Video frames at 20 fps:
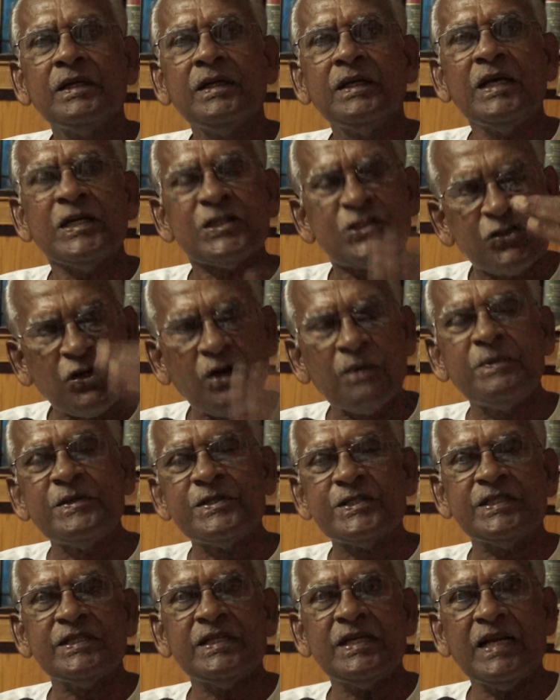
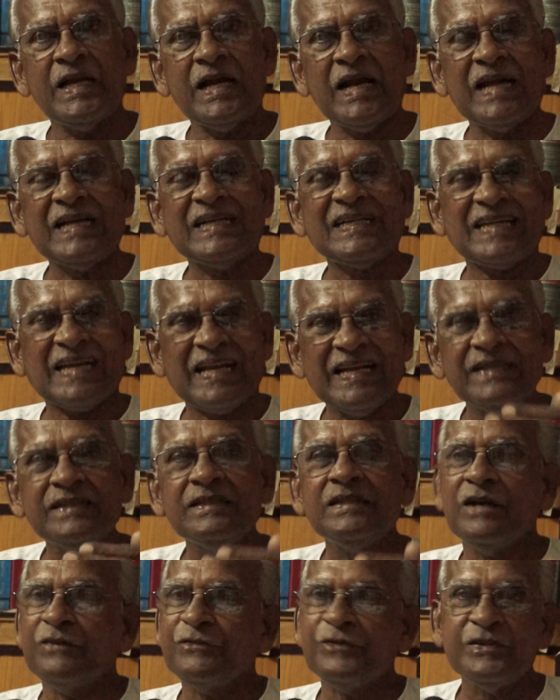established and trying
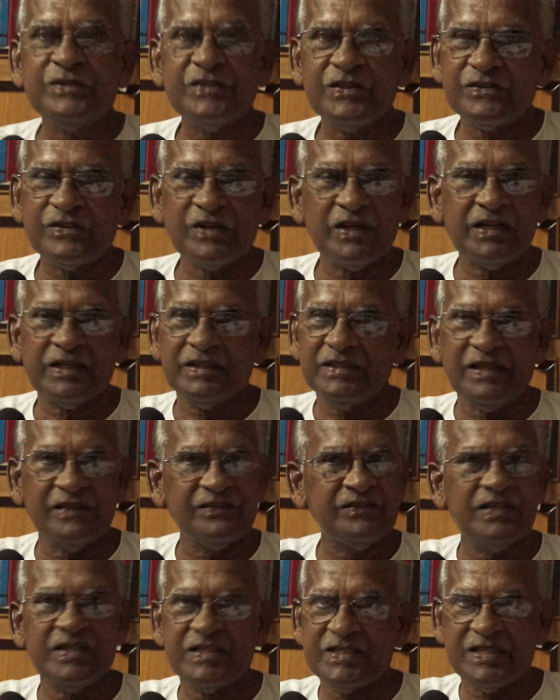the offences under the
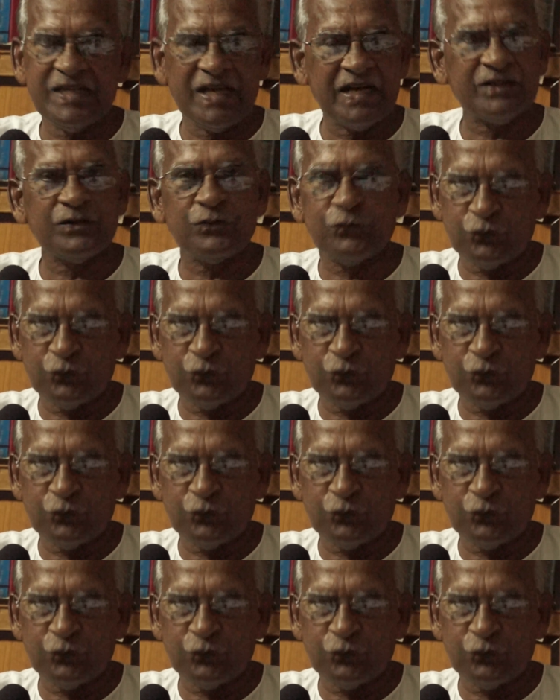SC/ST Act